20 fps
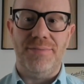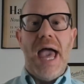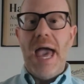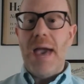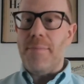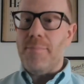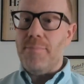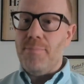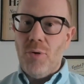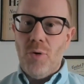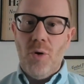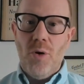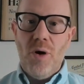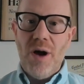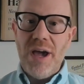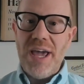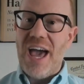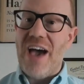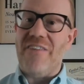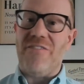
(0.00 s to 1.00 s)
And
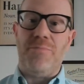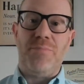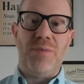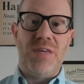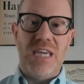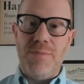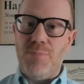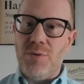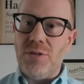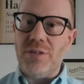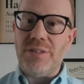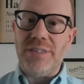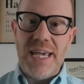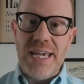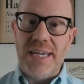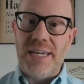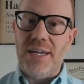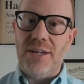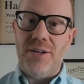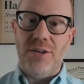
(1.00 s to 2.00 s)
boy, have people
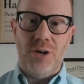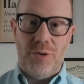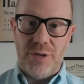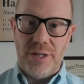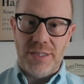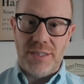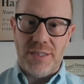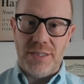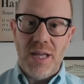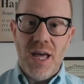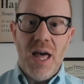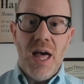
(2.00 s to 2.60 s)
taken notice.